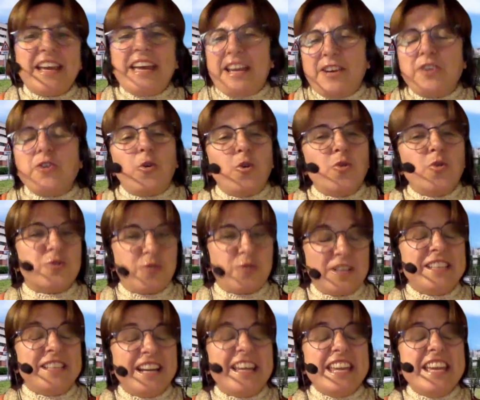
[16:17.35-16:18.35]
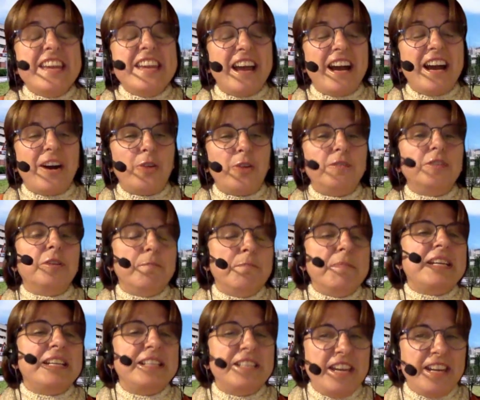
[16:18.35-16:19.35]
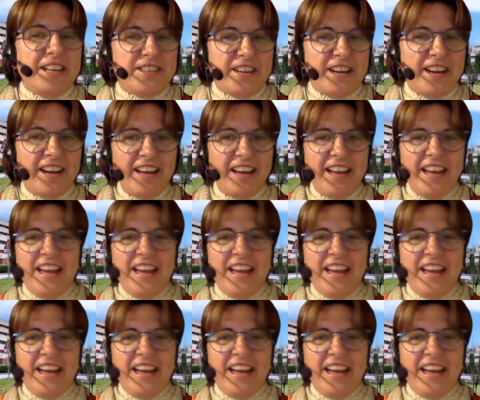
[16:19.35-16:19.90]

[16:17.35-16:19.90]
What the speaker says: and also in the area of the big data,